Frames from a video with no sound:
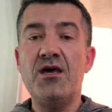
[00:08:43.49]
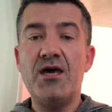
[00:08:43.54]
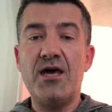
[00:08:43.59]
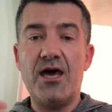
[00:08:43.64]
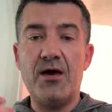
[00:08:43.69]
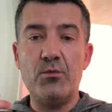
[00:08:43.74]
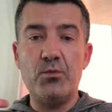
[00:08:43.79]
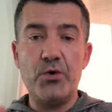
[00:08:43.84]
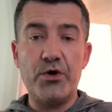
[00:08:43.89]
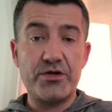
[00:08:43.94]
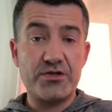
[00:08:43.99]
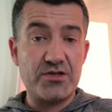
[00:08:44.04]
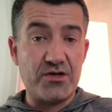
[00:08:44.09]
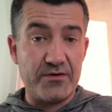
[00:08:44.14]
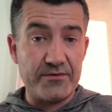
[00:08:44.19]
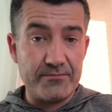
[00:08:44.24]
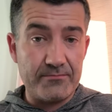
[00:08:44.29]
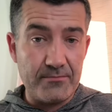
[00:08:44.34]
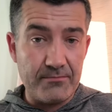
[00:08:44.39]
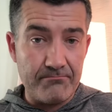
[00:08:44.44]
It works
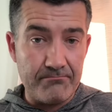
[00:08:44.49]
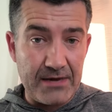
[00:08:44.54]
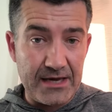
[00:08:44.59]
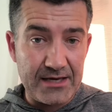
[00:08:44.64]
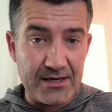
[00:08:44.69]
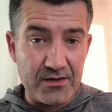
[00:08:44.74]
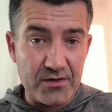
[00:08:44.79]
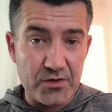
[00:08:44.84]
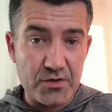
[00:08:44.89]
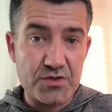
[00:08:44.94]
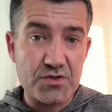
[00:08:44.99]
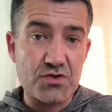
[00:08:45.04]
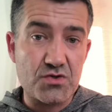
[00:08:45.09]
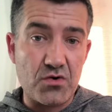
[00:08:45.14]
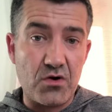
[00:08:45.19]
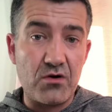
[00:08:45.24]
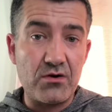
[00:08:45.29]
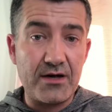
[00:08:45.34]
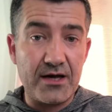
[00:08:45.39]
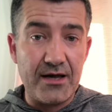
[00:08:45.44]
on making you
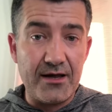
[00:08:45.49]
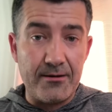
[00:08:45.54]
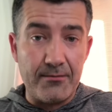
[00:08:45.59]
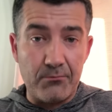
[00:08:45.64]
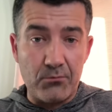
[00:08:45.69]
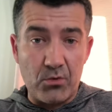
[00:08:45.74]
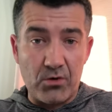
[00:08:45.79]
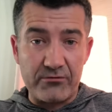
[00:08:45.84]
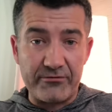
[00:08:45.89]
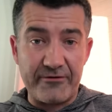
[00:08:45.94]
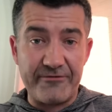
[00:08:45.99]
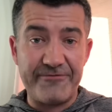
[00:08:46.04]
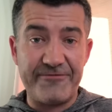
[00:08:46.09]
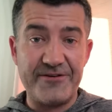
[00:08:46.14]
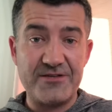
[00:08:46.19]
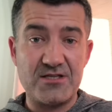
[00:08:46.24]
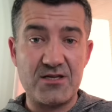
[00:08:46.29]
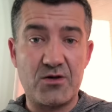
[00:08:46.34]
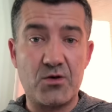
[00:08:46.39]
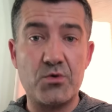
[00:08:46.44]
stronger and more of a
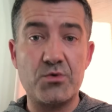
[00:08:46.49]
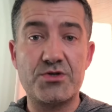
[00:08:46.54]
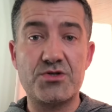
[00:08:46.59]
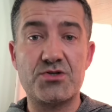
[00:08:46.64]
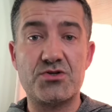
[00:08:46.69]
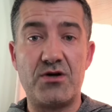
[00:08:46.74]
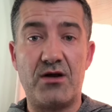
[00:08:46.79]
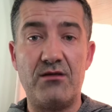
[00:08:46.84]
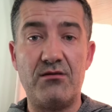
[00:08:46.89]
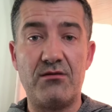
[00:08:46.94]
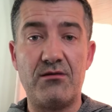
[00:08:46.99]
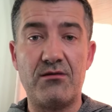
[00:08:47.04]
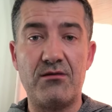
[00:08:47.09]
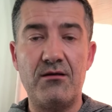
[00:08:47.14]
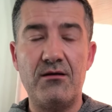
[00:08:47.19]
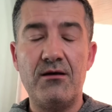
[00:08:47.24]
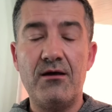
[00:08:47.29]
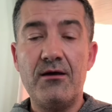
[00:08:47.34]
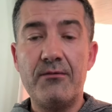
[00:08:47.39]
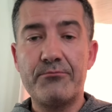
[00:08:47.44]
physical strength
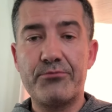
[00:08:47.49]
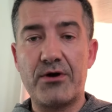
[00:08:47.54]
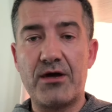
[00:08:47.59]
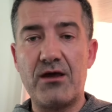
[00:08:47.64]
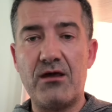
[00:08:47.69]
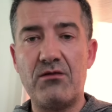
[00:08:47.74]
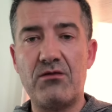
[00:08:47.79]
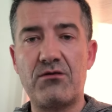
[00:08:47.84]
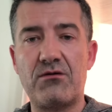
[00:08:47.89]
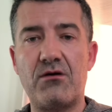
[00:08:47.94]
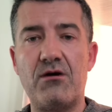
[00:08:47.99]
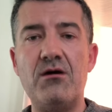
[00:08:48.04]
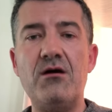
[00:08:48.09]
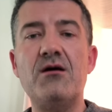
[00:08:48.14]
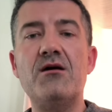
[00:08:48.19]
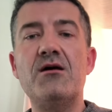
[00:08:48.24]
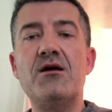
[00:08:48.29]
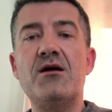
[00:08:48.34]
bringing through.